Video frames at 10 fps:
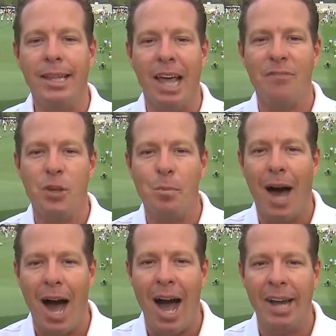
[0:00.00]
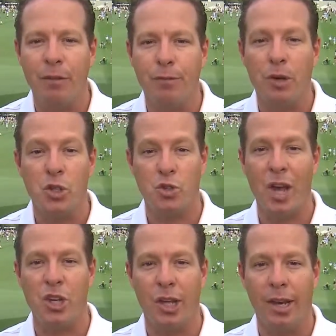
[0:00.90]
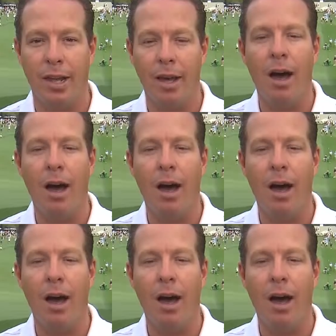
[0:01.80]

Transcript: left him behind in frustration